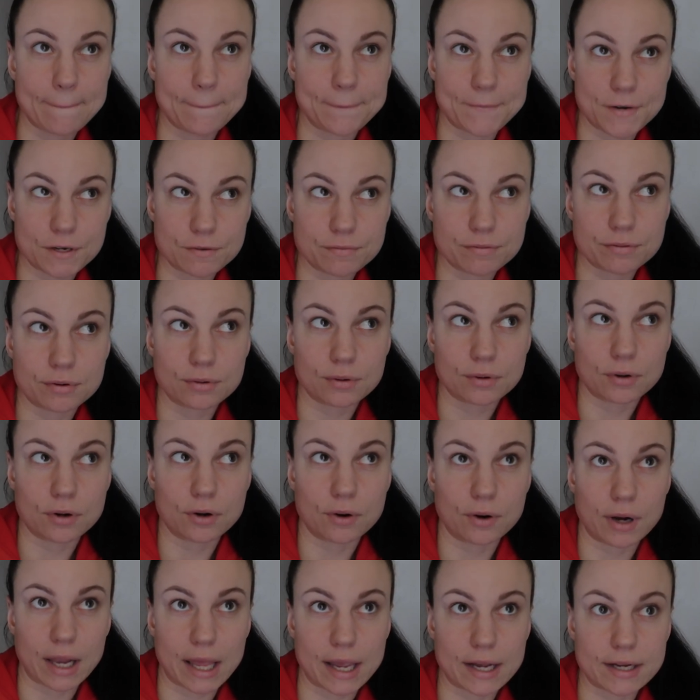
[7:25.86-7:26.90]
3
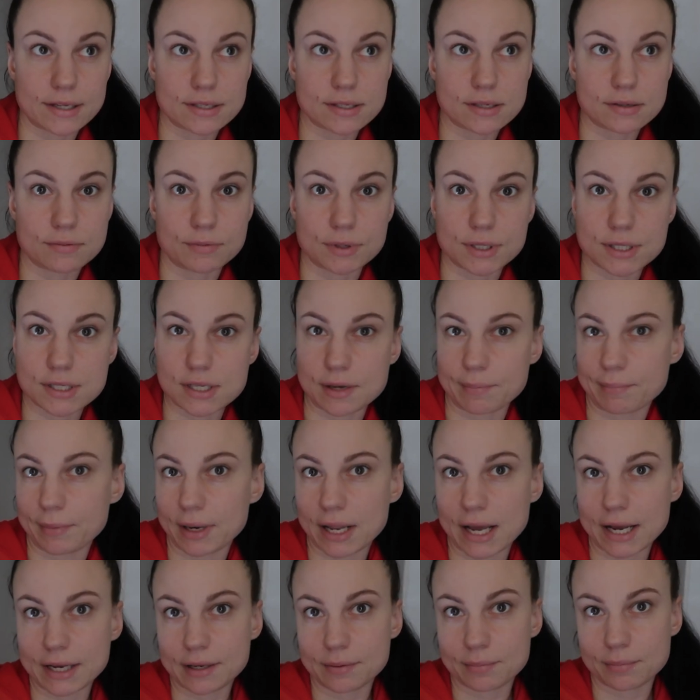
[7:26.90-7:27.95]
whole eggs with some
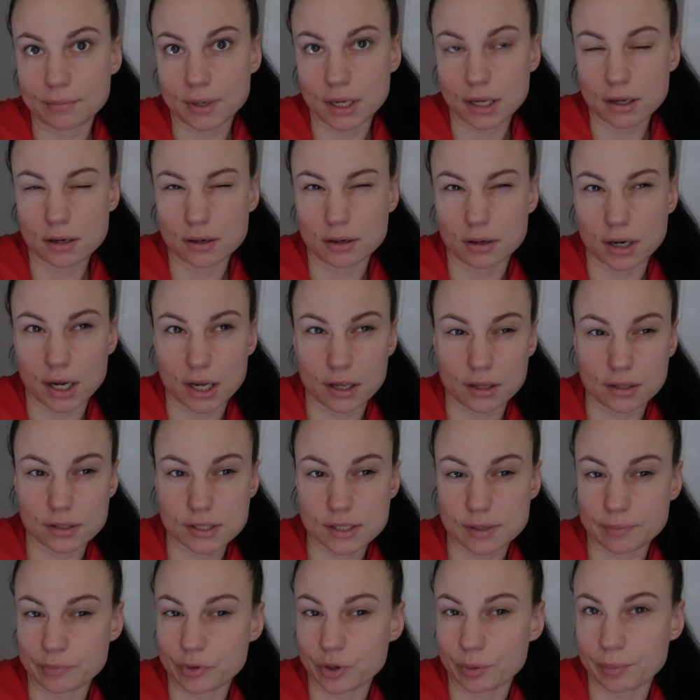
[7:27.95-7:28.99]
light mayo and
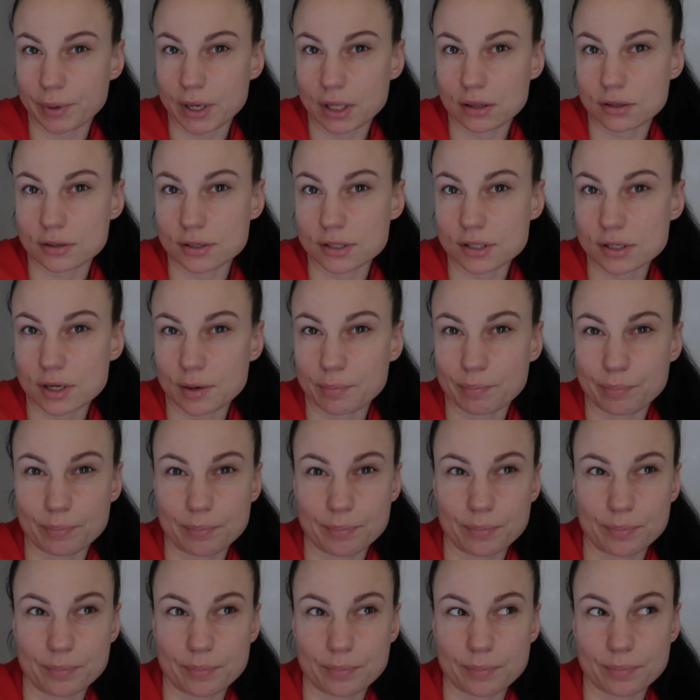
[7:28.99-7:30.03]
some tomatoes.
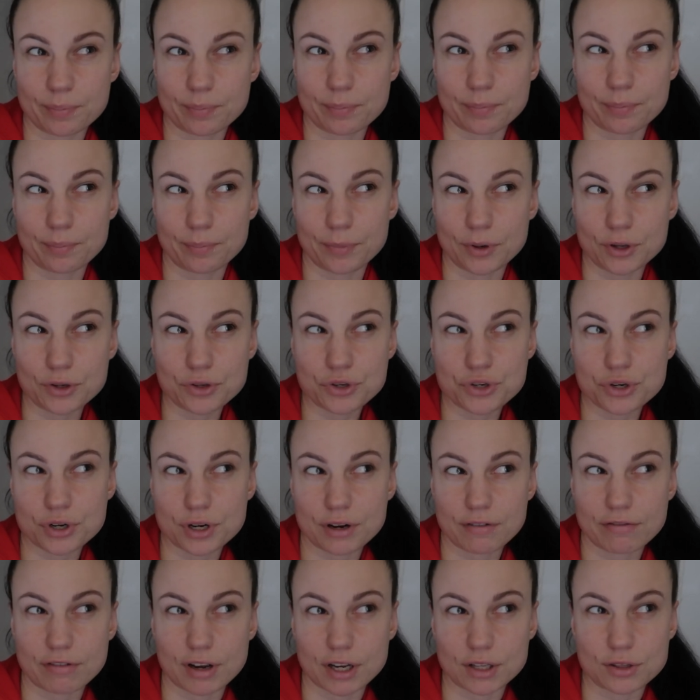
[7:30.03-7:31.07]
I'm not sure
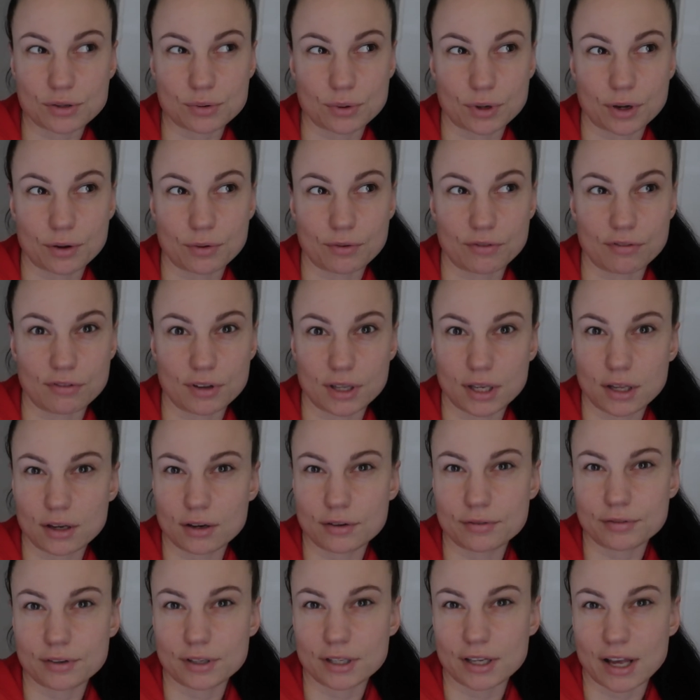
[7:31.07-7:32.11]
if I took a video
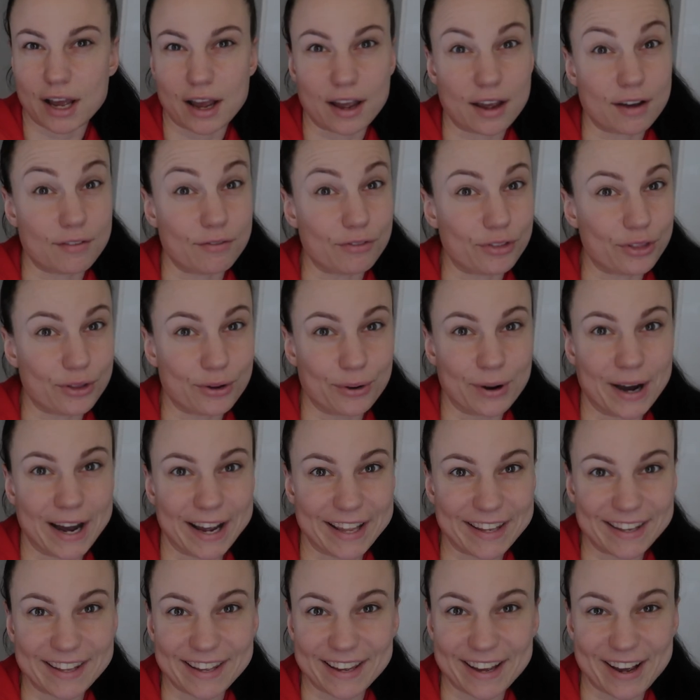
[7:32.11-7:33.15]
of it. I have no
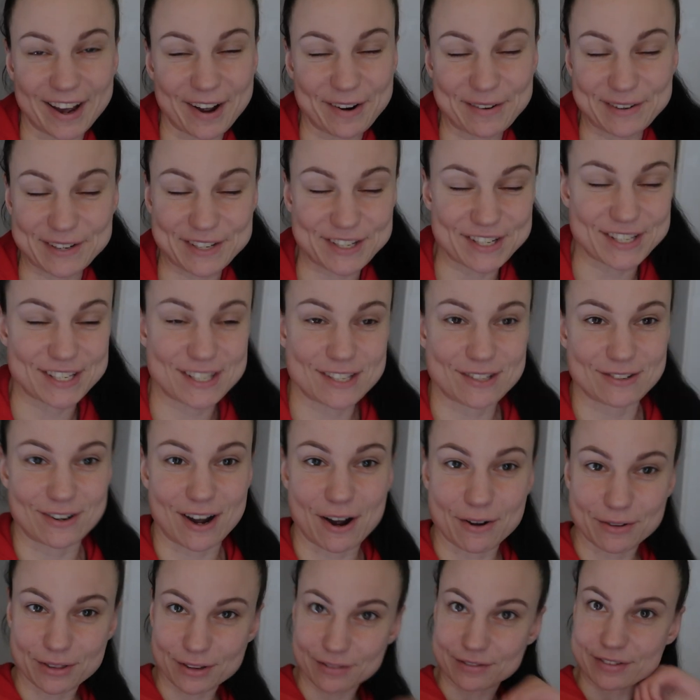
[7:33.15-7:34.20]
idea, I was just so
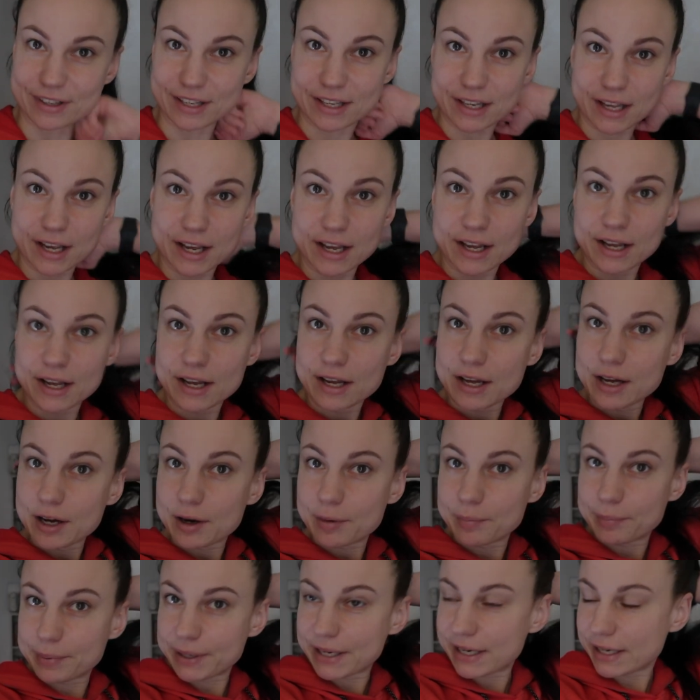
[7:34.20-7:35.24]
out of it.
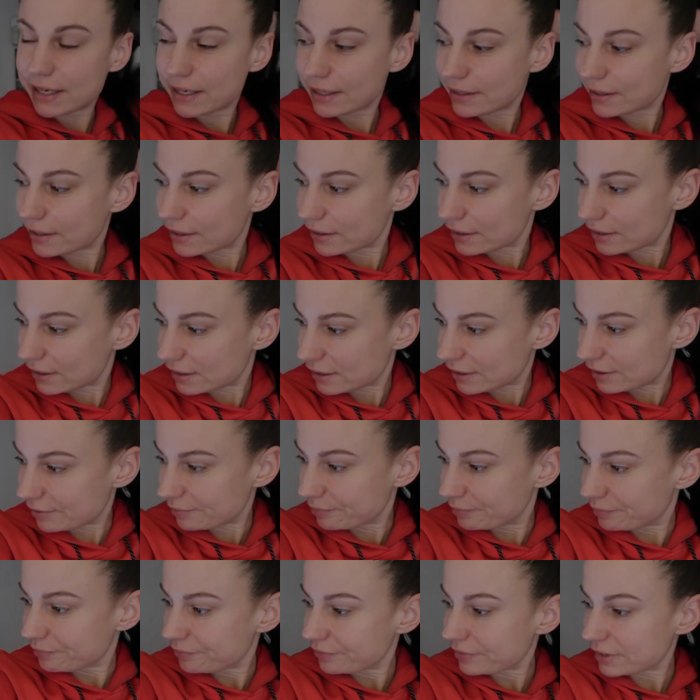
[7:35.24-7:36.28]
But,
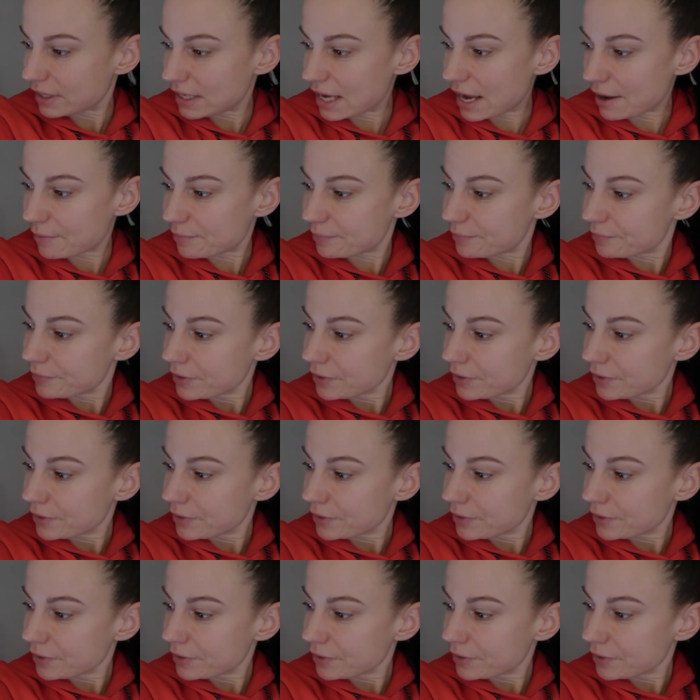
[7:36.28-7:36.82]
yeah,